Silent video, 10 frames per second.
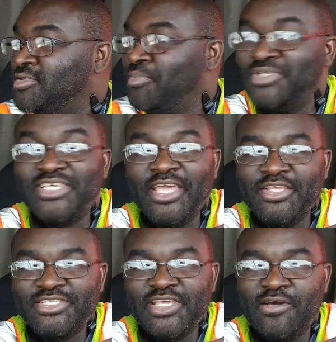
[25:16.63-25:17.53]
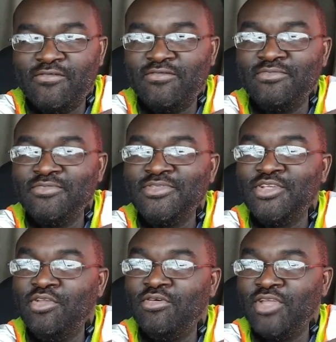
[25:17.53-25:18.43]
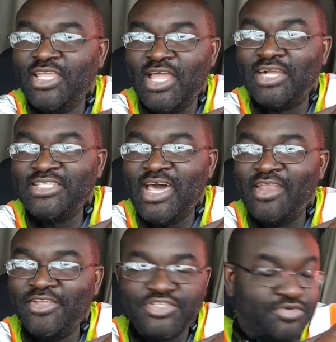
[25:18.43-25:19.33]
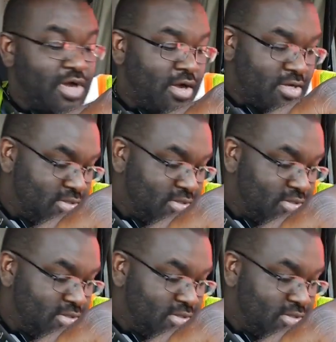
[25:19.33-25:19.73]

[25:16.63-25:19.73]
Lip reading: protect yourself so you don't get locked out of your truck.